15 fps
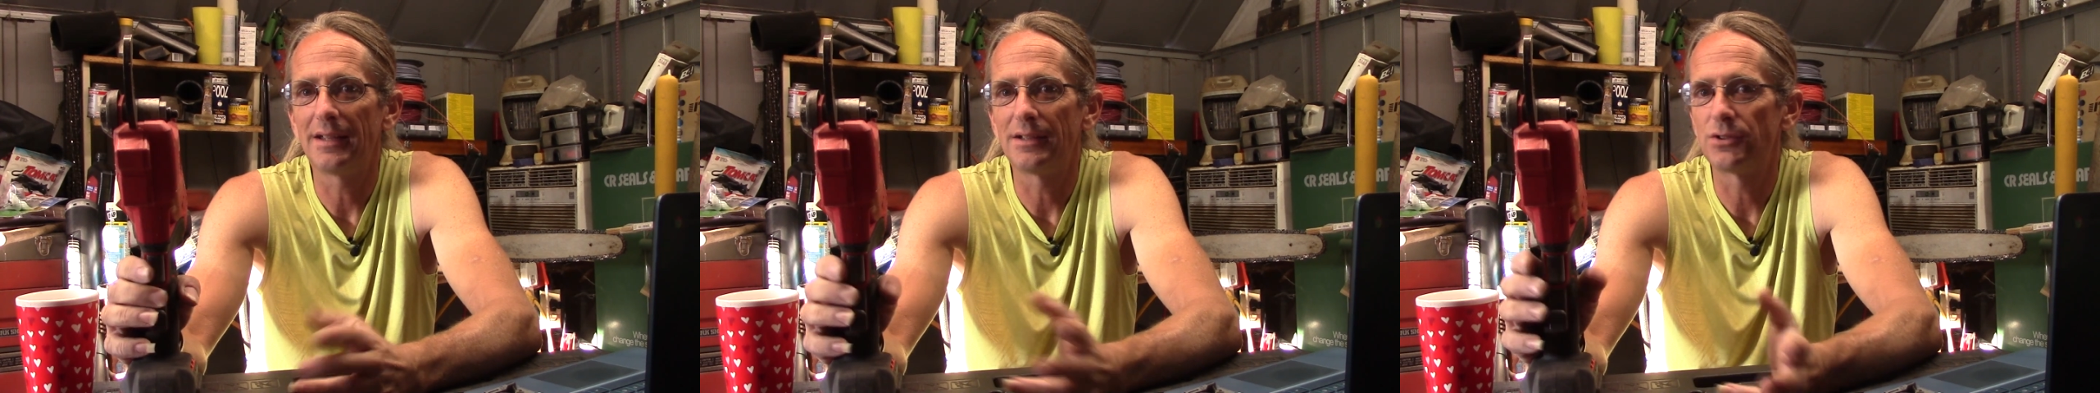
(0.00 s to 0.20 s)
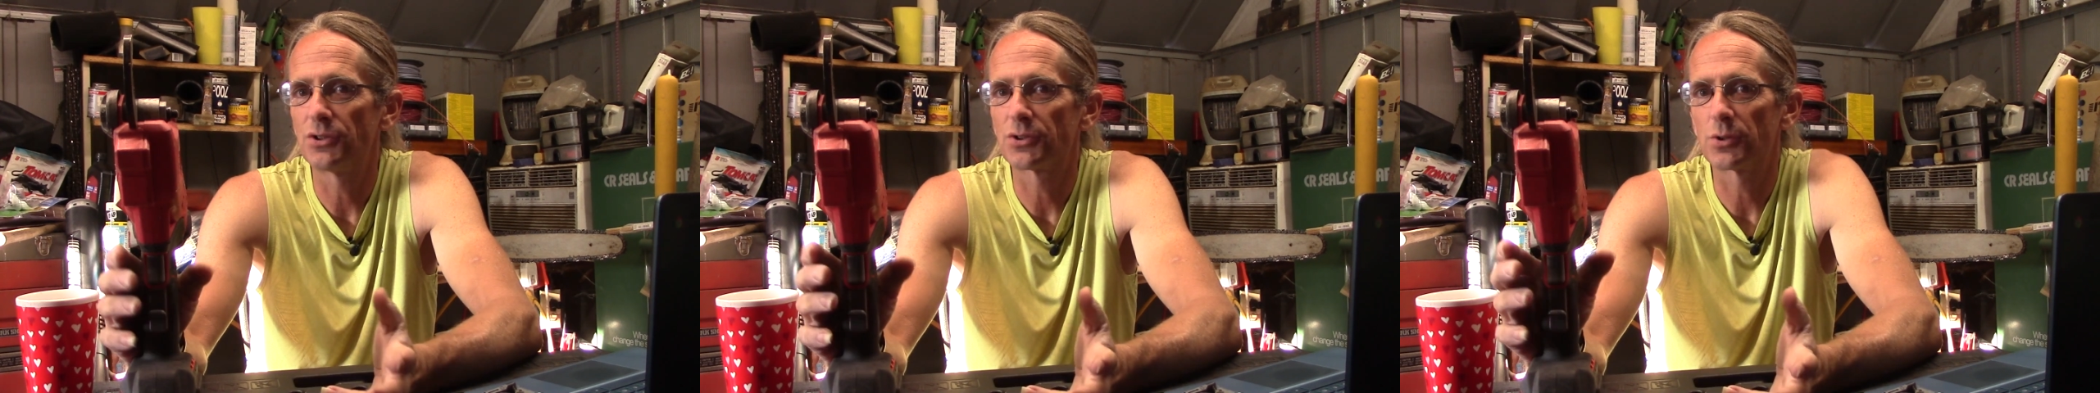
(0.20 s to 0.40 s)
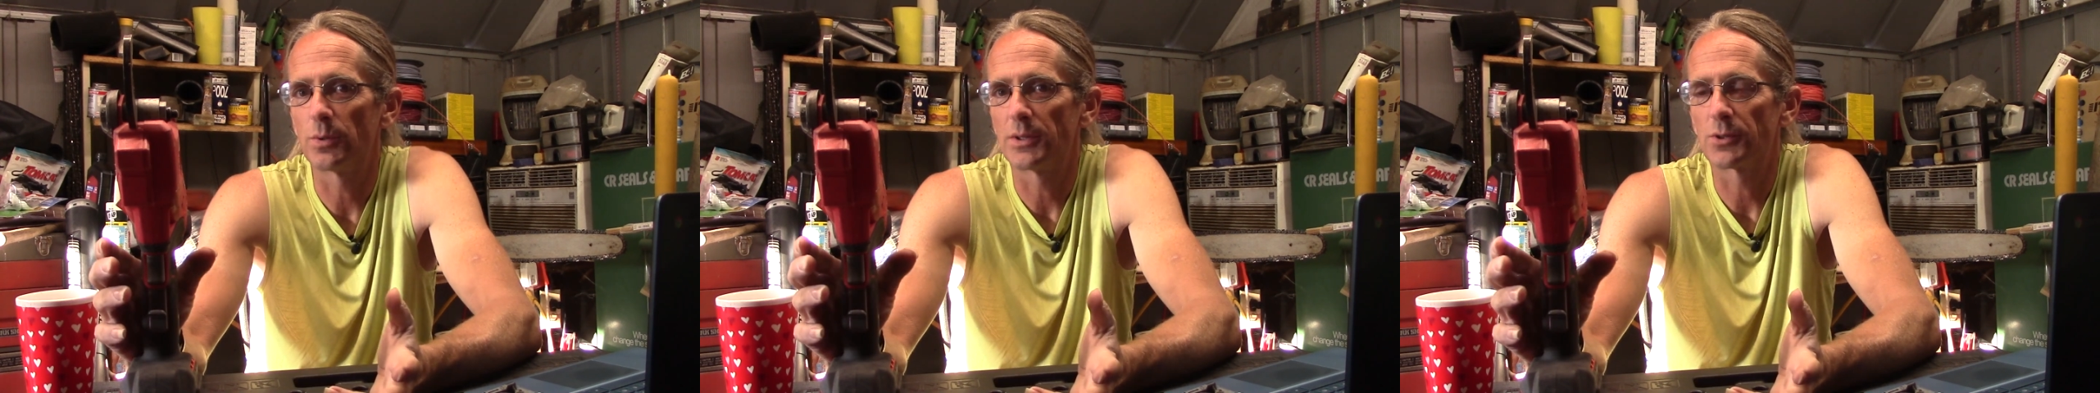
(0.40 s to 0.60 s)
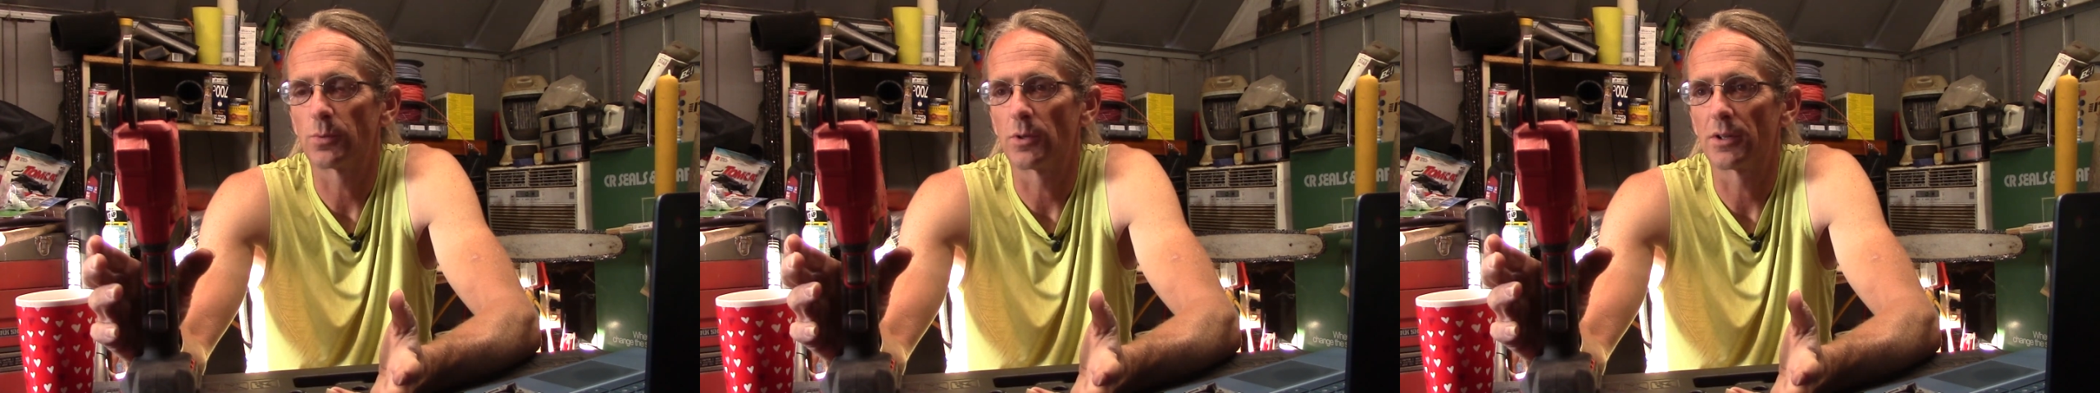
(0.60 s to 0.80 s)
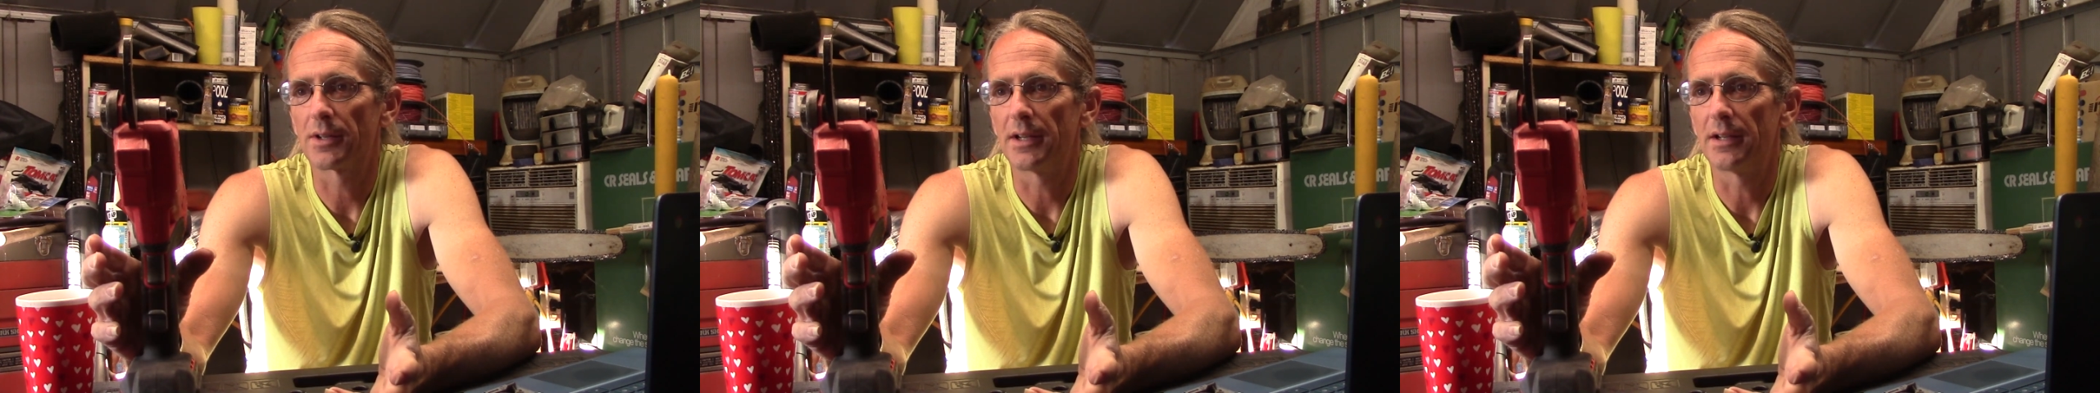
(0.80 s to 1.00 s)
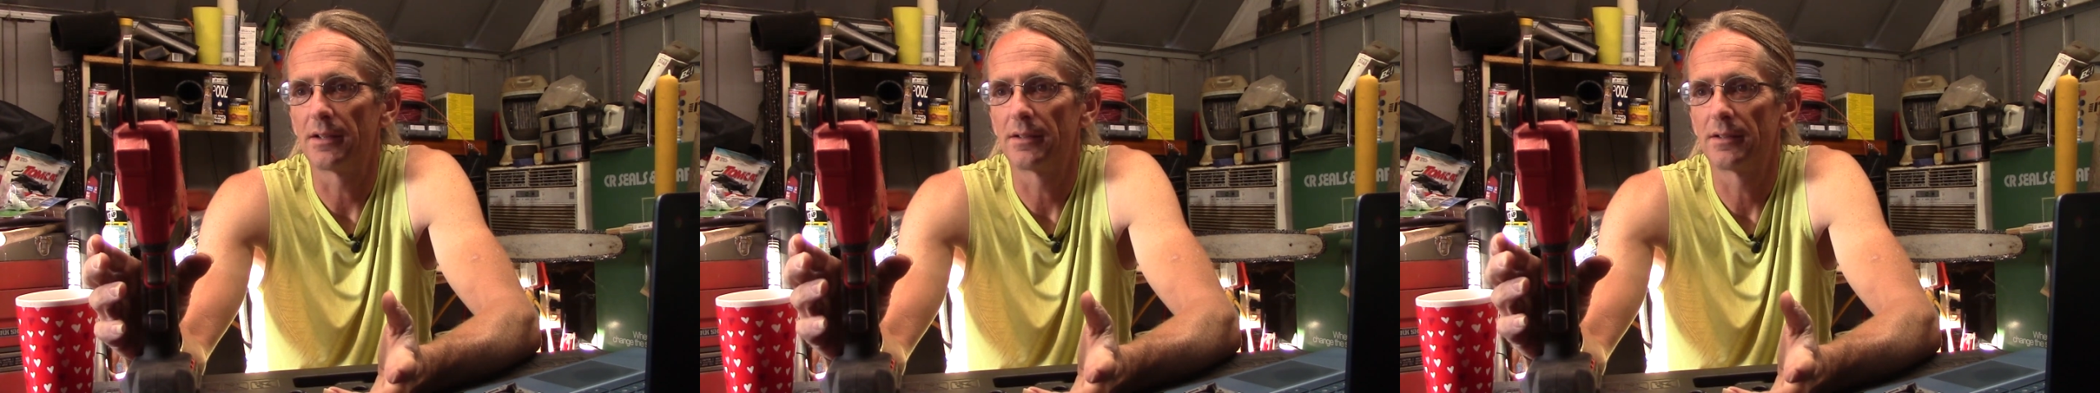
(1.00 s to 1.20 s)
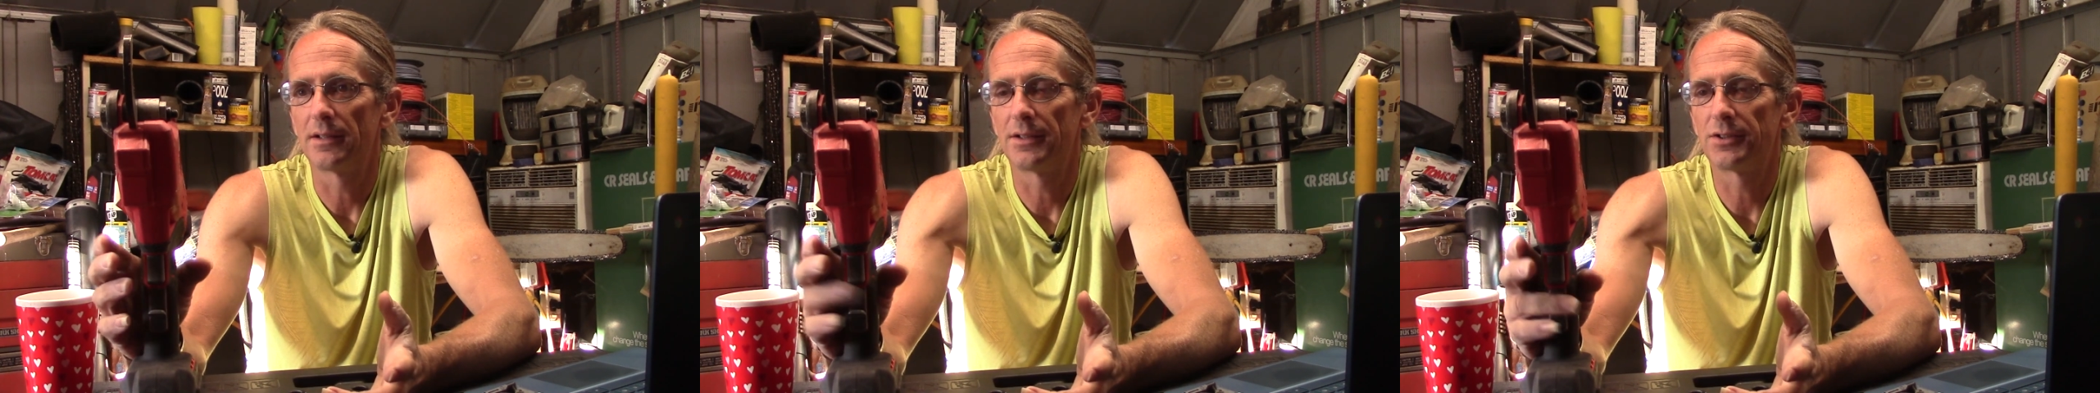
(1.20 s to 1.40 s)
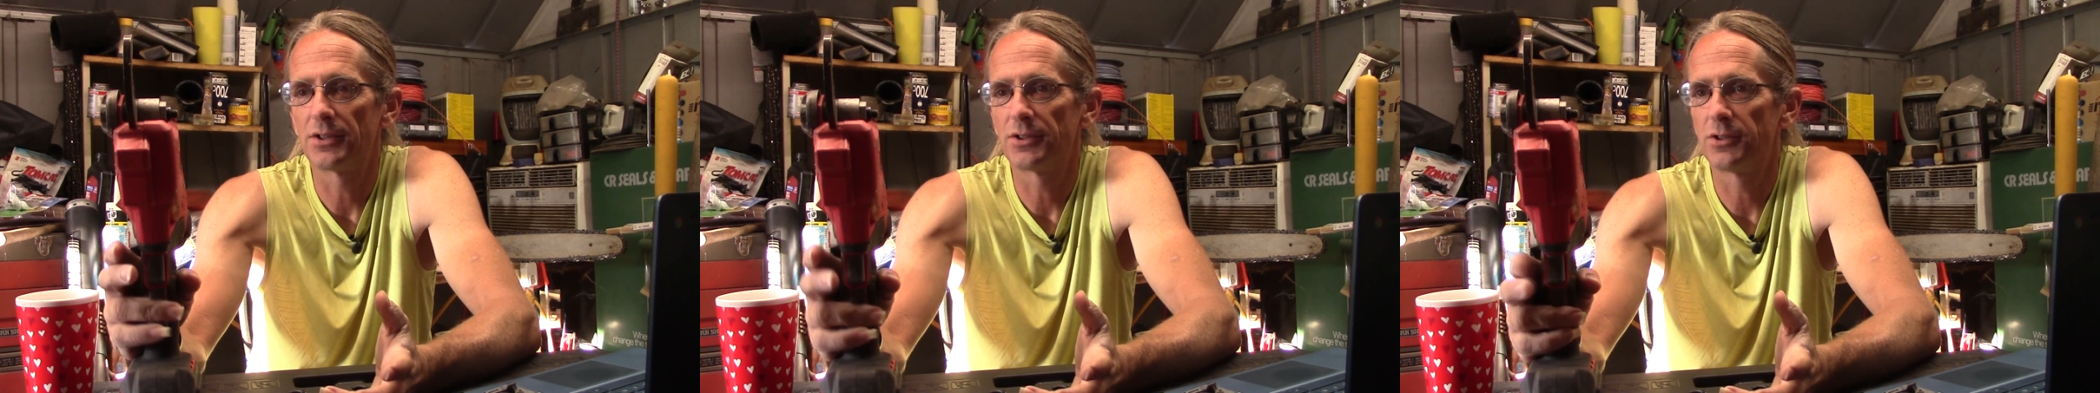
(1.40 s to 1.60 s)
it just quits working.
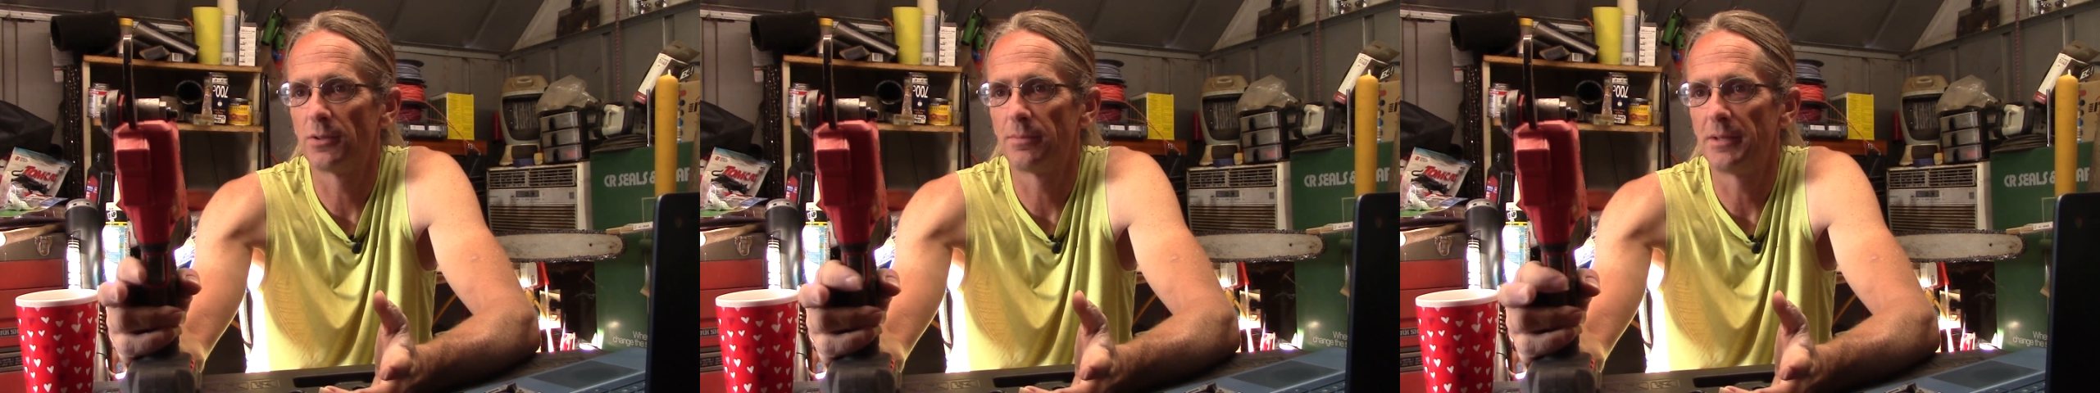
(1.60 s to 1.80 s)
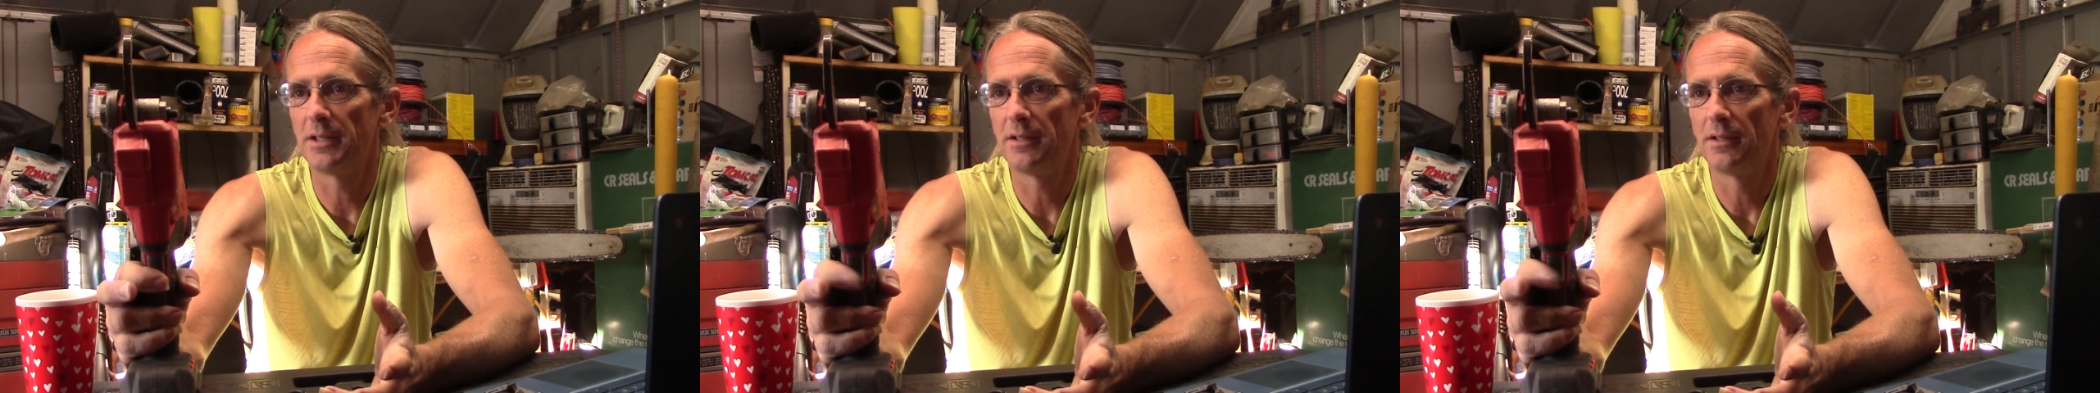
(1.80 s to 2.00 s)
It just, you'll be